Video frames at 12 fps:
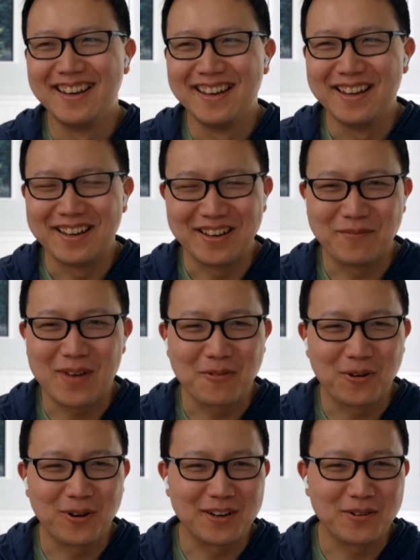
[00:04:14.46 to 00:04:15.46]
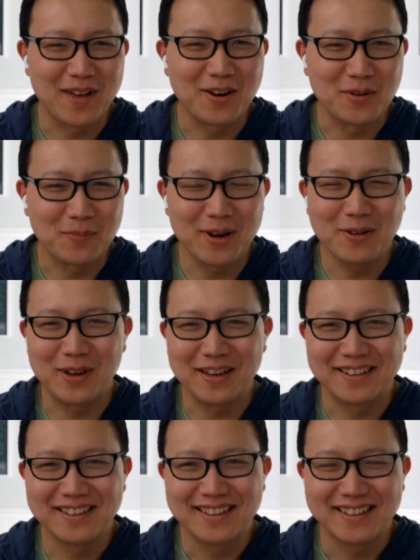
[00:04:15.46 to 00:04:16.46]
a bad word in their value. But anyway,
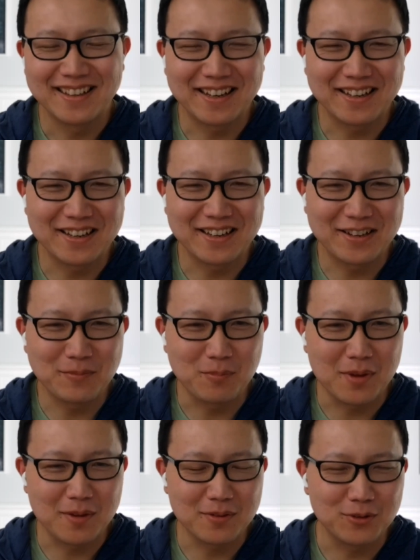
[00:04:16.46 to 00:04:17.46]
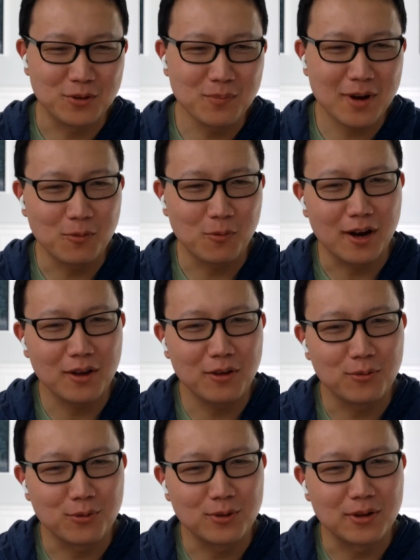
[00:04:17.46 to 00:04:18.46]
like, do you mind walking
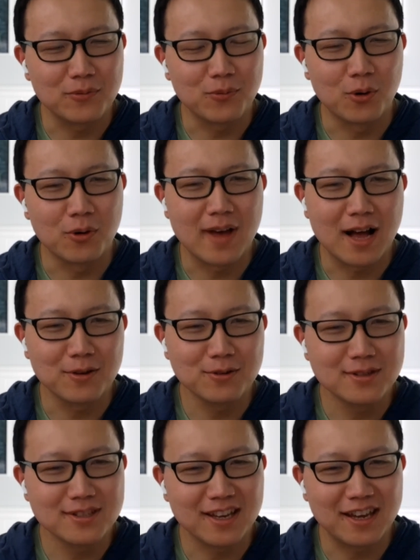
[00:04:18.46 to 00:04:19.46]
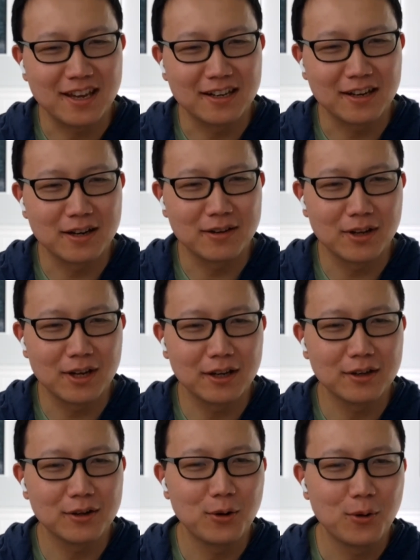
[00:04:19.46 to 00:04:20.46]
through the 4 values and kind of like
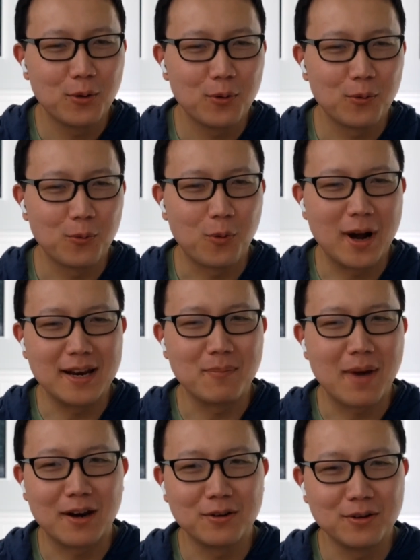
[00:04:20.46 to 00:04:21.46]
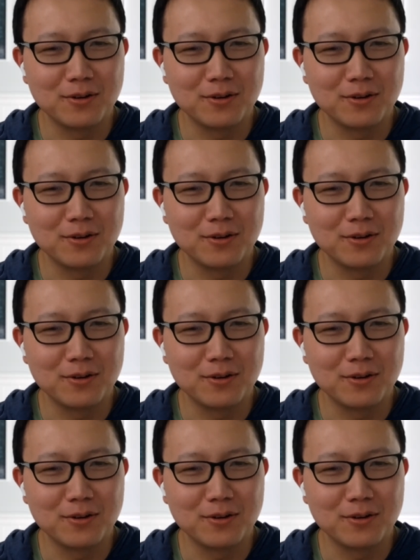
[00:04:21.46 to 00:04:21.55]
why they matter to you?